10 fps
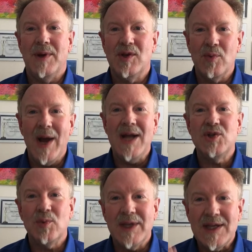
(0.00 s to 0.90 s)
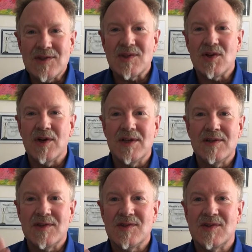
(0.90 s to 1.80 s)
but gradually it started
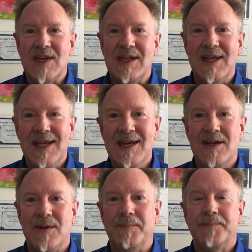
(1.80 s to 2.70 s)
to sink in.